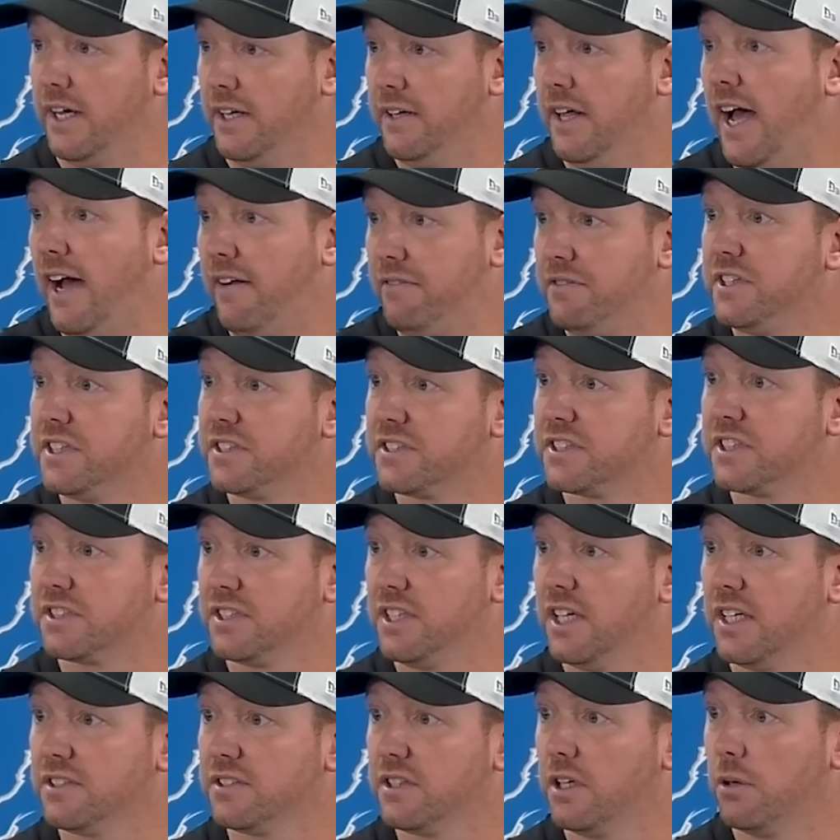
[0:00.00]
having the
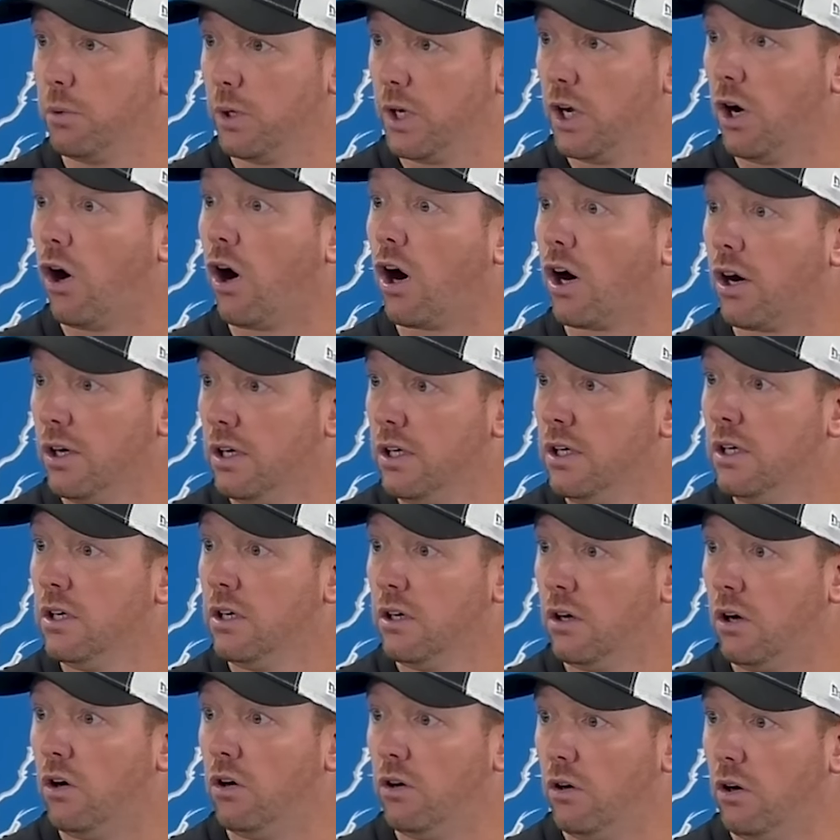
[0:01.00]
success that we are
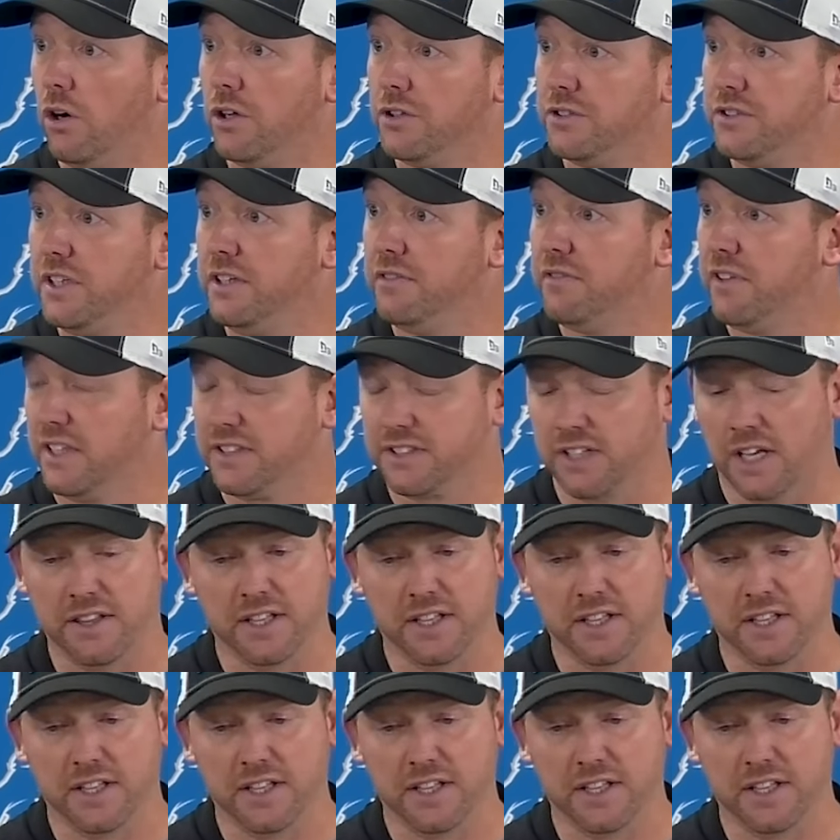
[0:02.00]
on defense.